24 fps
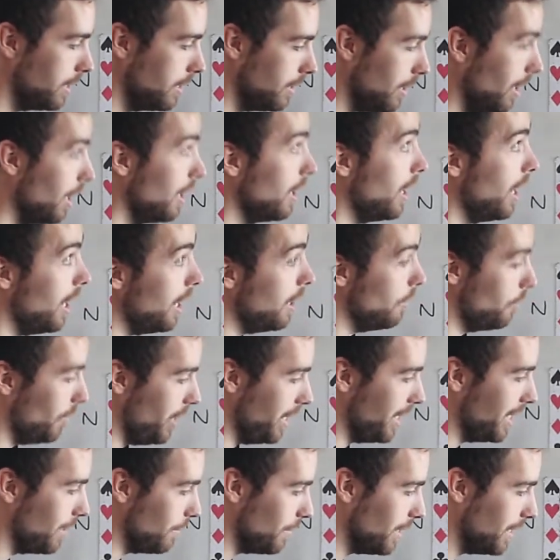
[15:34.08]

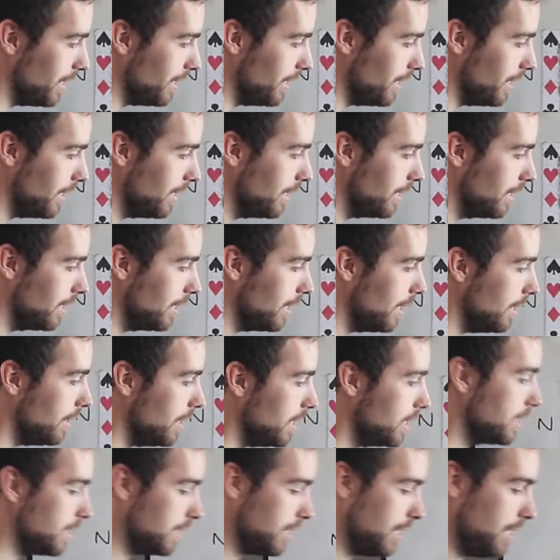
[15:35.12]
and they
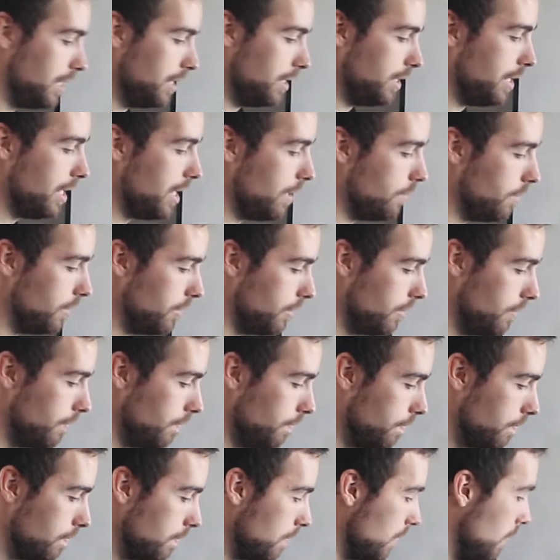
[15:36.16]
discard a diamond.
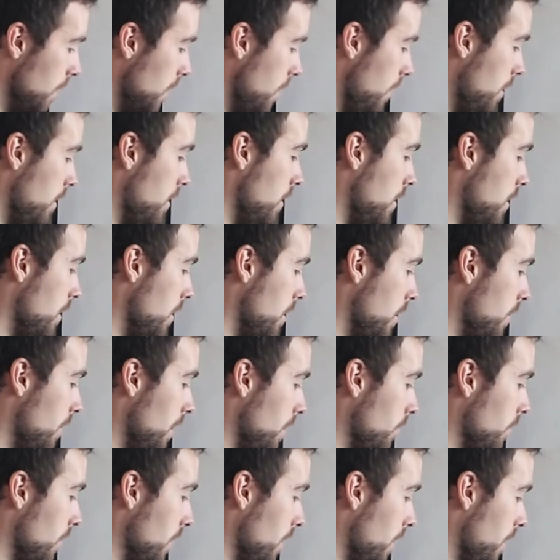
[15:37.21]
And they
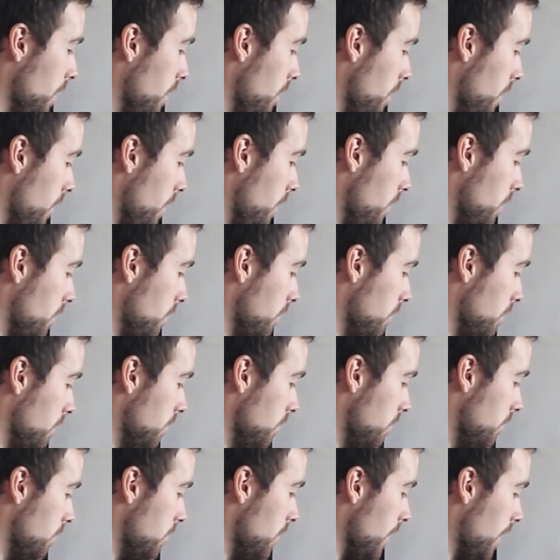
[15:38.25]
play the
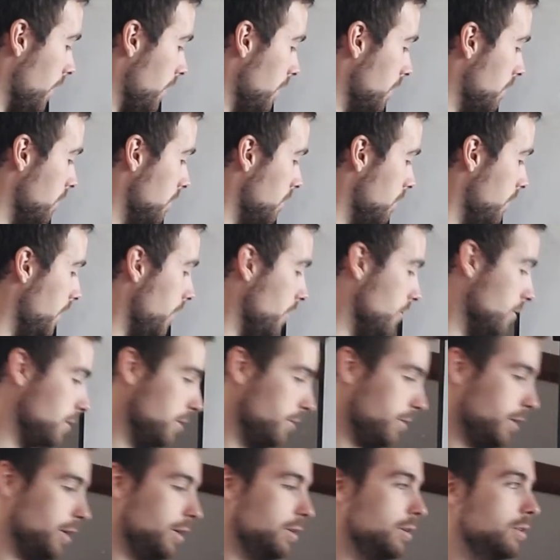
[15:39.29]
jack. They also
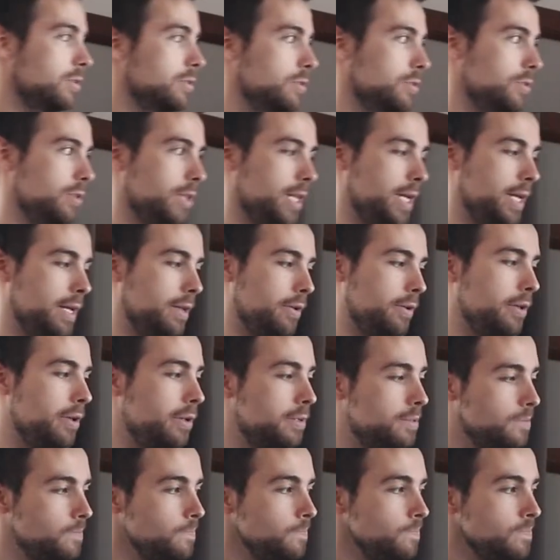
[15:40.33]
can't sort their hand.
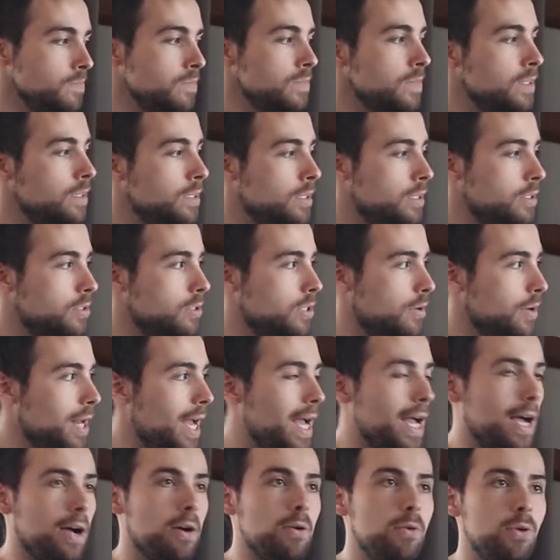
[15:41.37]
So
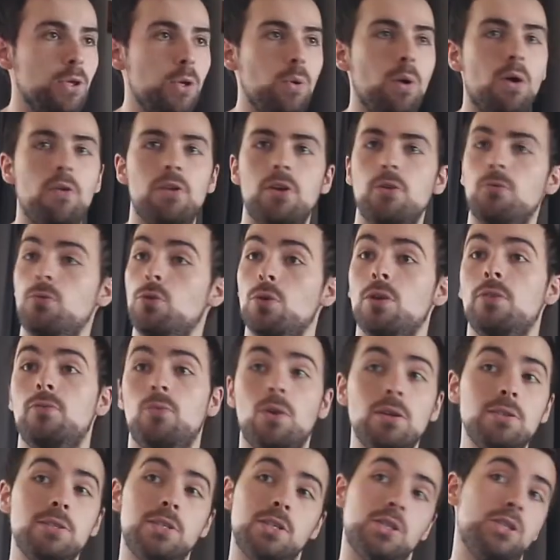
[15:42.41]
now you are in a rule of
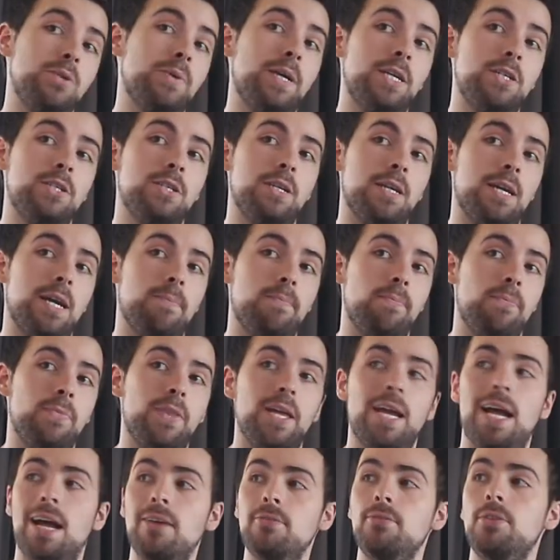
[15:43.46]
1 situation again. They
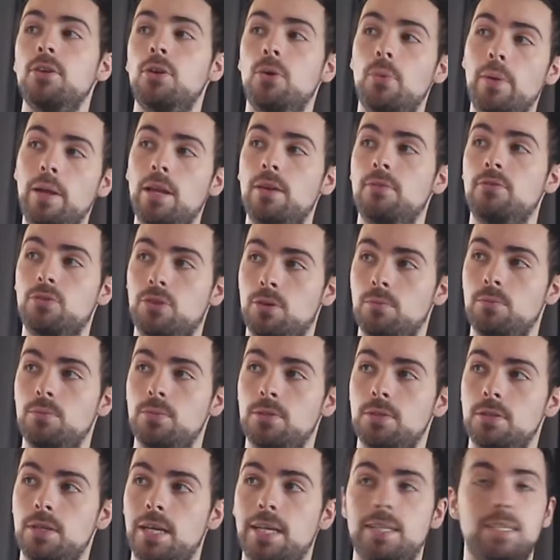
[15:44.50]
have the queen of
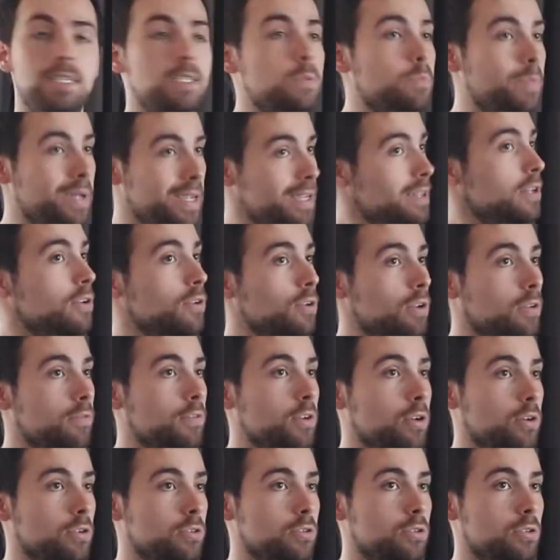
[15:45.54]
trumps. It is bigger than all of
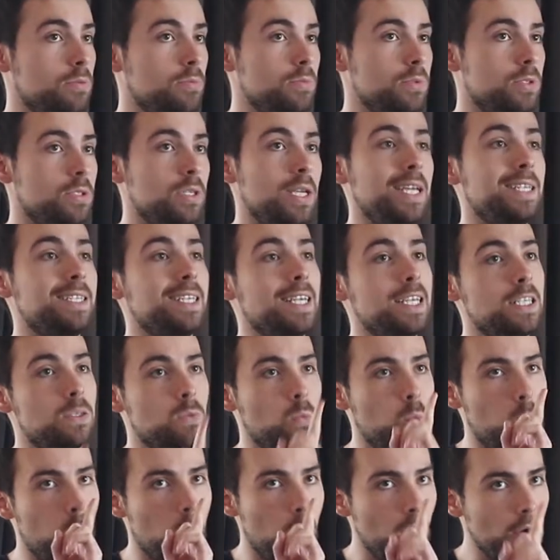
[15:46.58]
your trumps. It is
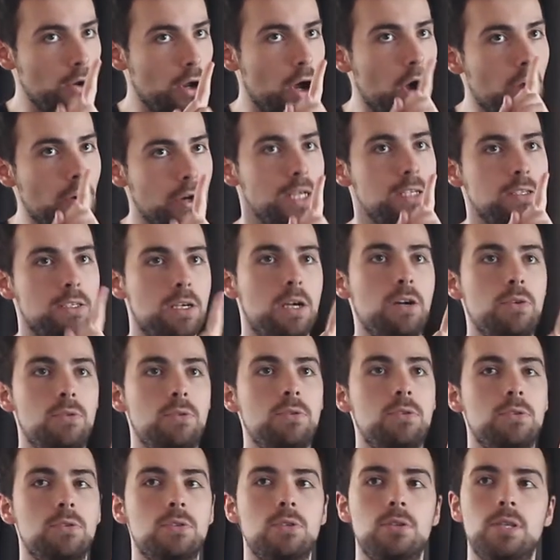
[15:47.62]
1 on its own,
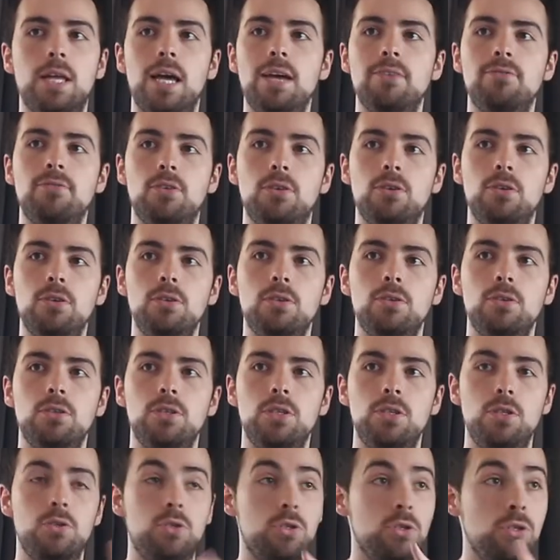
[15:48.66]
so therefore
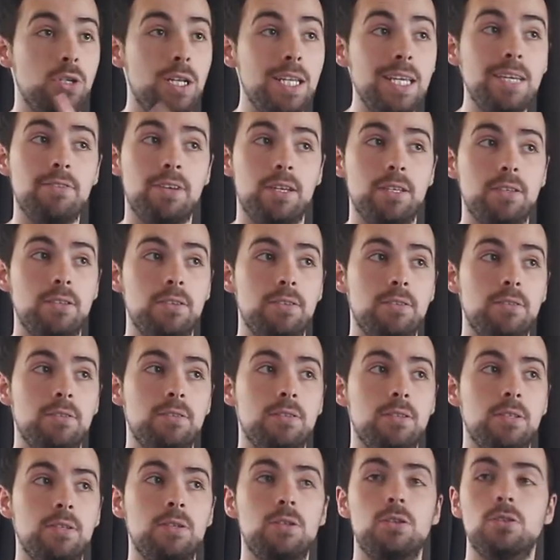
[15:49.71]
you should leave it,
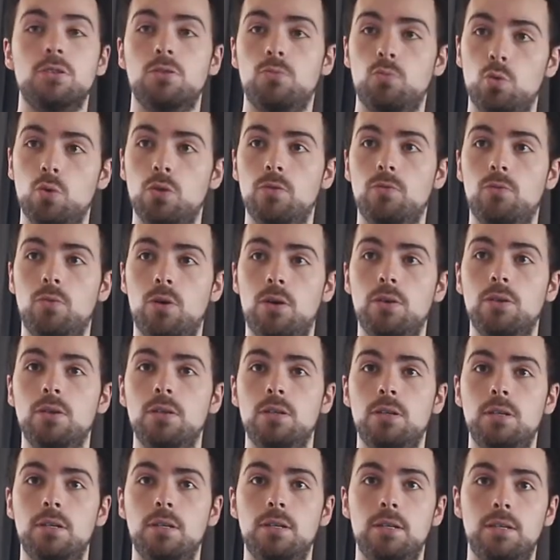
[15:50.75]
because the rule of 1
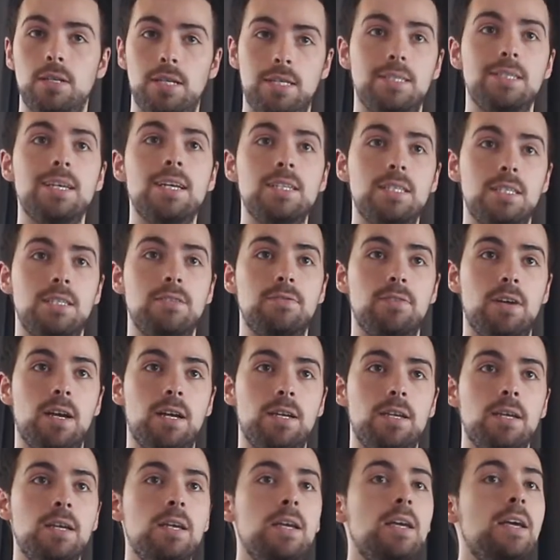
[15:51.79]
is satisfied.
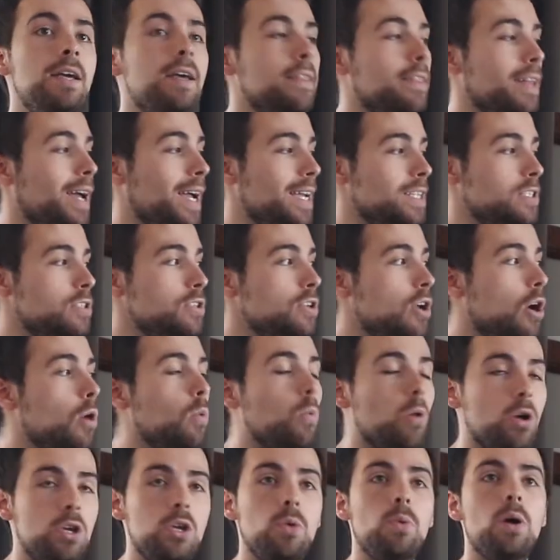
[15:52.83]
That is not
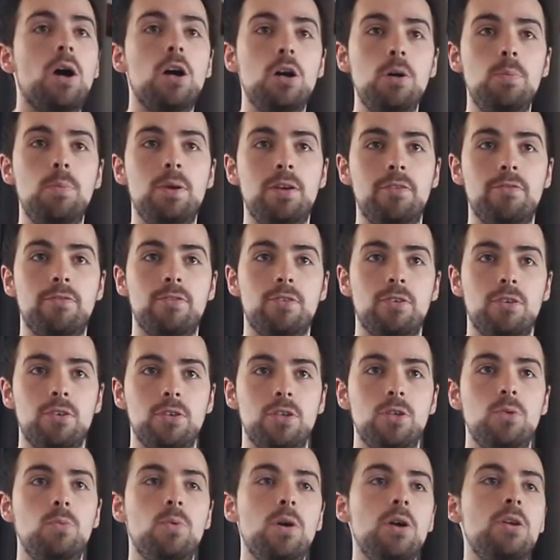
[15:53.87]
what you were hoping for. You
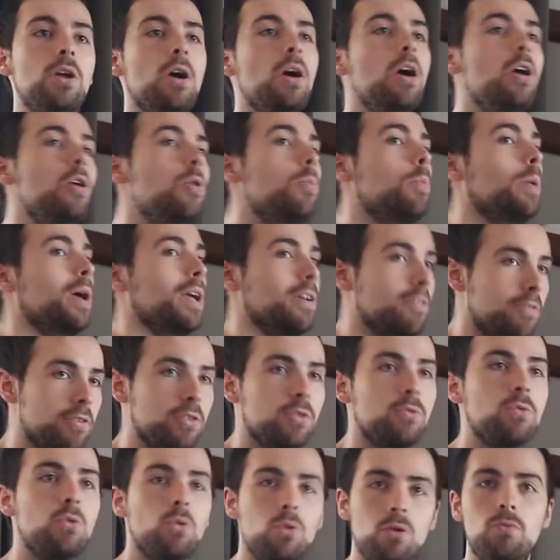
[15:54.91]
weren't hoping for the
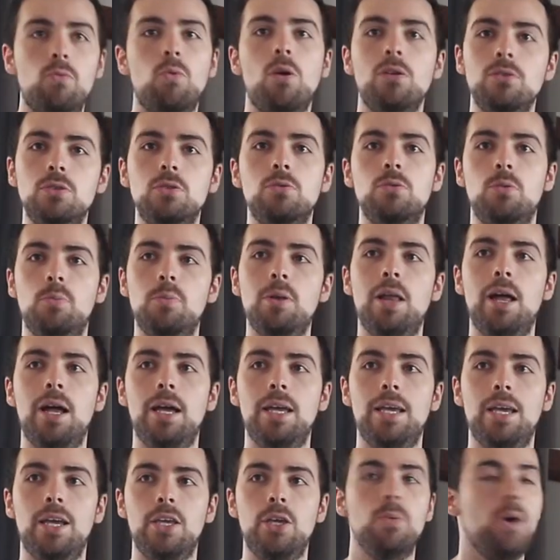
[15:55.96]
rule of 1 to apply
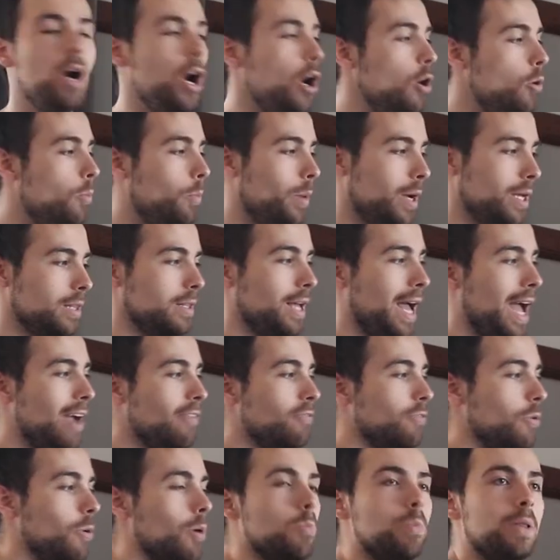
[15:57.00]
here. You were hoping that
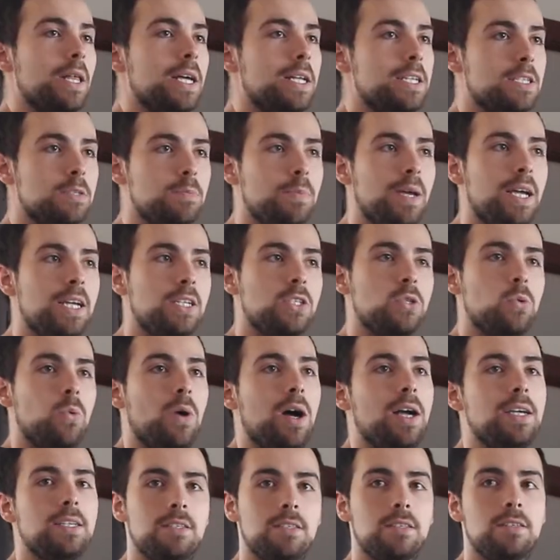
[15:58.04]
everyone played a spade
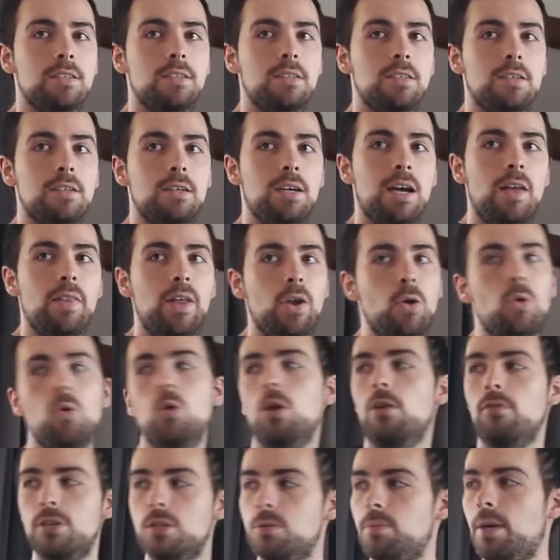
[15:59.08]
twice, and then all
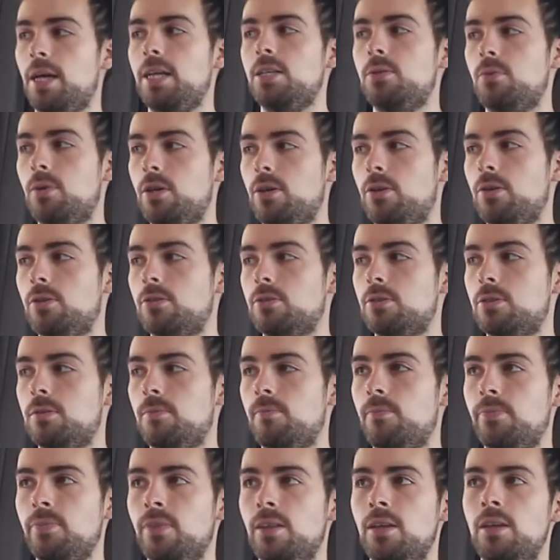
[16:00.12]
of the spades were yours.
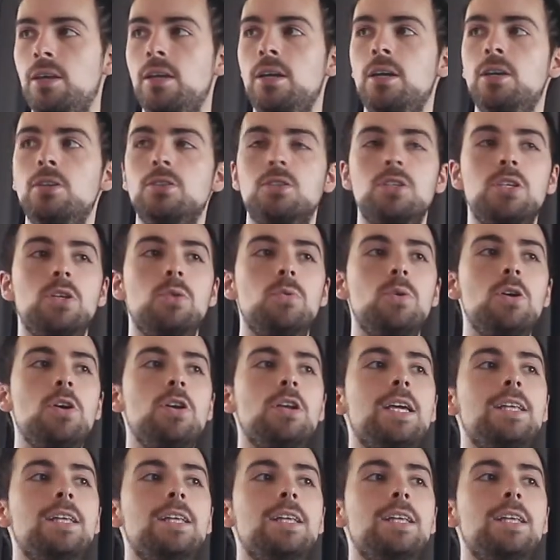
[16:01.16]
So you weren't